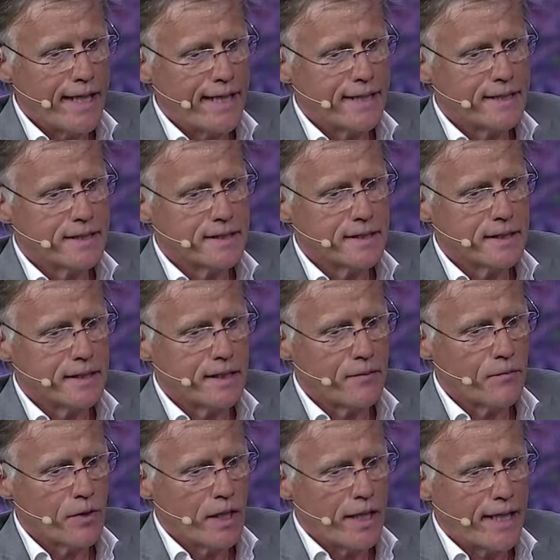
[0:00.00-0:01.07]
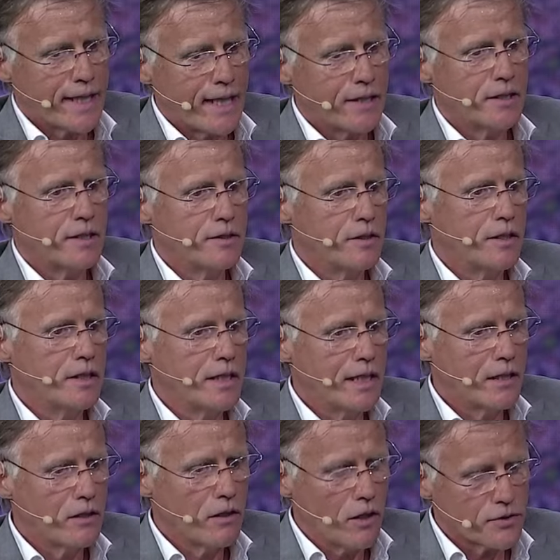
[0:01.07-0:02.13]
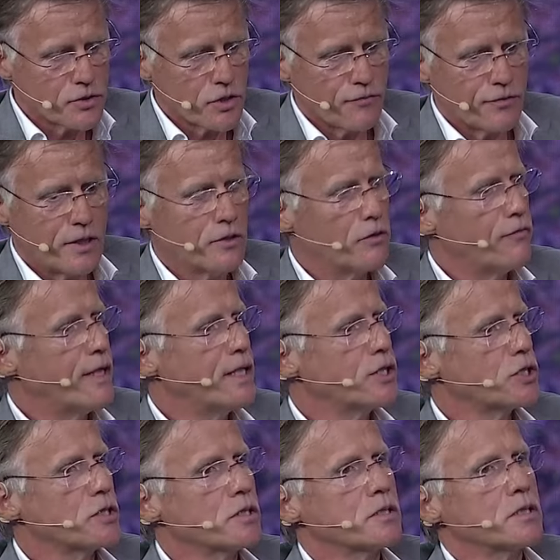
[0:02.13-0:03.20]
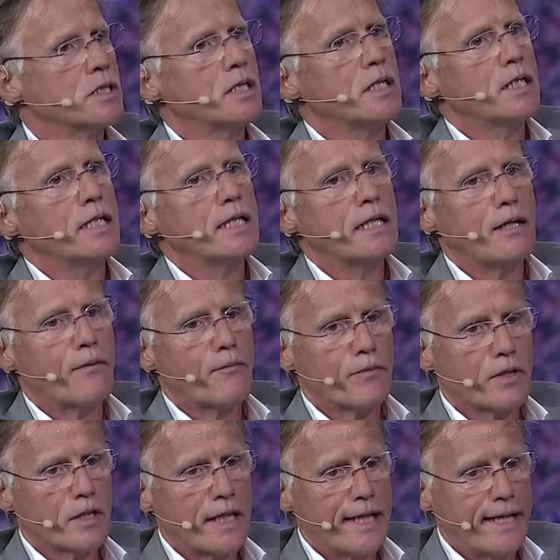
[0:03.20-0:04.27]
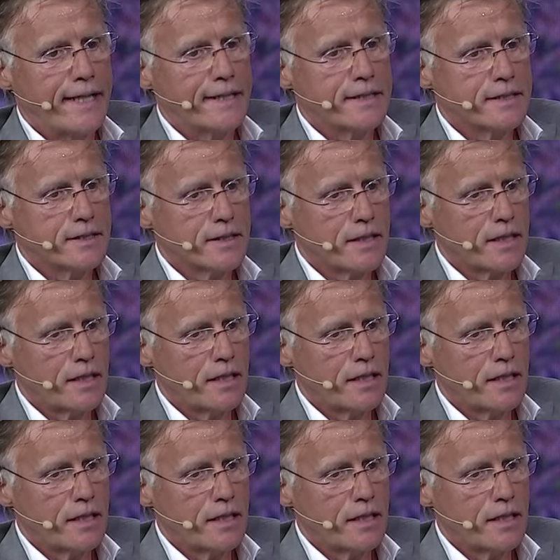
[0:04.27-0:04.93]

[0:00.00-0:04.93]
And again, lots of innovation and